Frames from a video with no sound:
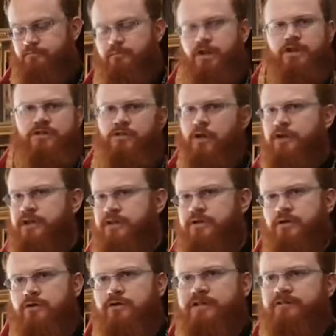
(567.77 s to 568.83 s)
But it's not an
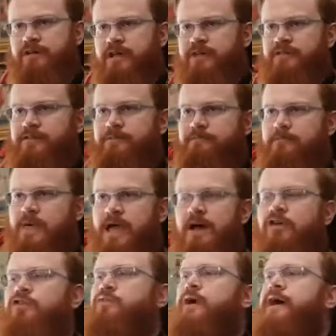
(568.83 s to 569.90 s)
exclusive list.
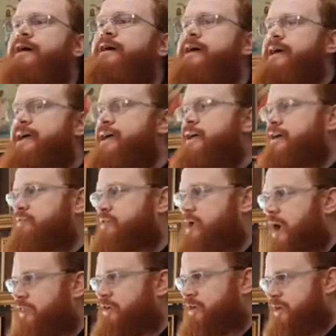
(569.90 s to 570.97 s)
Elsewhere, he gives
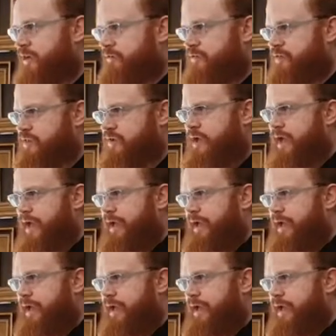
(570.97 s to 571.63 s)
other gifts.